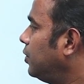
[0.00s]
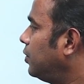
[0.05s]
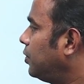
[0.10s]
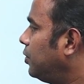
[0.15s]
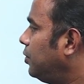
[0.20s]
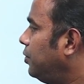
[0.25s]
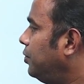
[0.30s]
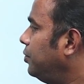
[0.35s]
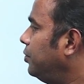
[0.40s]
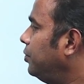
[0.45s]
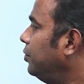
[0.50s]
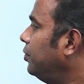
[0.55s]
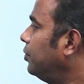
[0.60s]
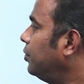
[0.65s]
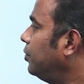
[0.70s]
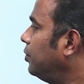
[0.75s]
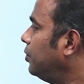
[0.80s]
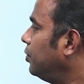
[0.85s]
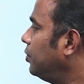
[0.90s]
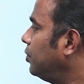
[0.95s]
do
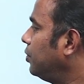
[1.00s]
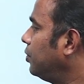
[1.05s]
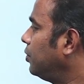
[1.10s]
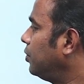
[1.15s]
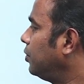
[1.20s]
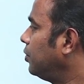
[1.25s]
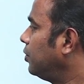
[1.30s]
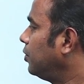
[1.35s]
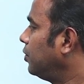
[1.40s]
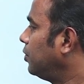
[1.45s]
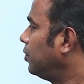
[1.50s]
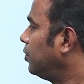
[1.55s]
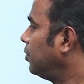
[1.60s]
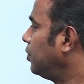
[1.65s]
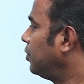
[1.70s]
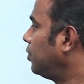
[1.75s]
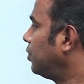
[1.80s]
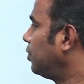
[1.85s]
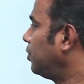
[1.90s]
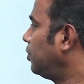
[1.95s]

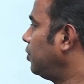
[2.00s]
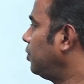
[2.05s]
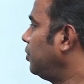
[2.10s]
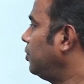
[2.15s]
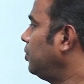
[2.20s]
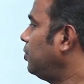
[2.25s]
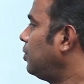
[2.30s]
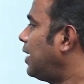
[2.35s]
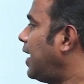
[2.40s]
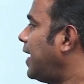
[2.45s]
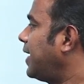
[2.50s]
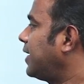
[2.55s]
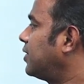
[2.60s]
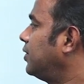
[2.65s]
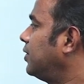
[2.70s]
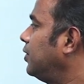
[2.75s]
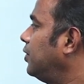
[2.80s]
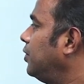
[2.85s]
you like?